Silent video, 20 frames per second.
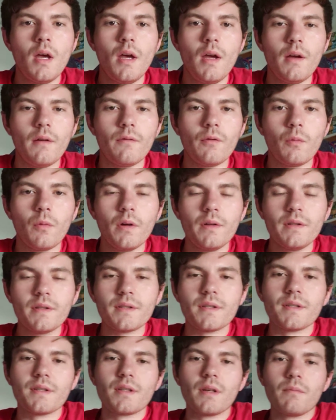Hey everyone,
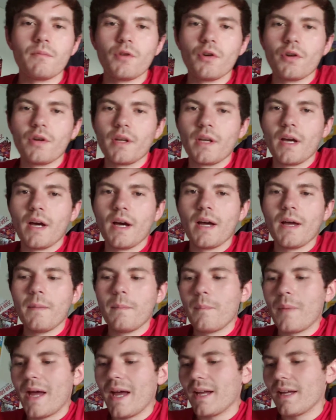this is some nerdy guy
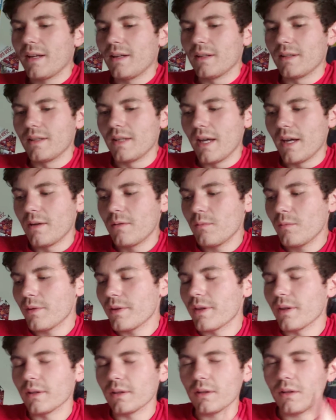back again
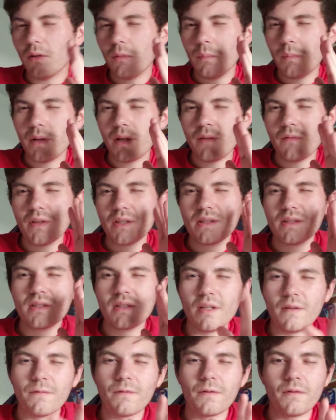with a little bit of a
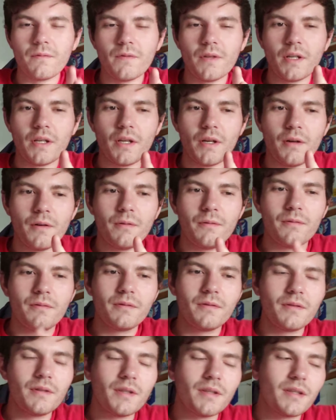different video.
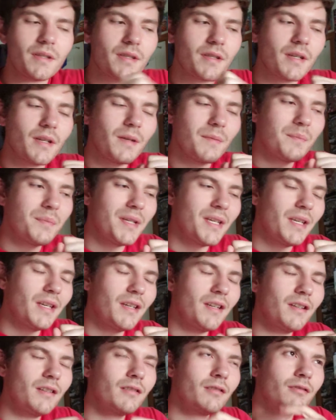This is going to
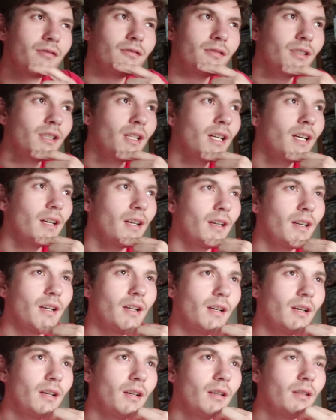be
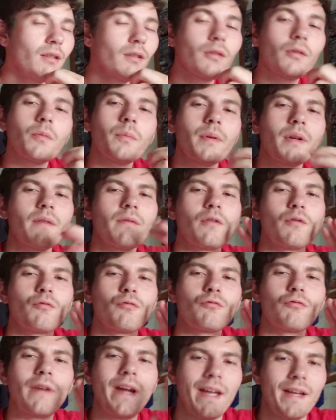a little bit of a
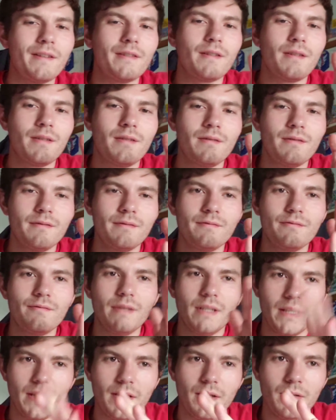rant
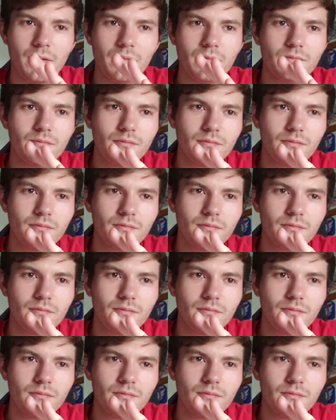video.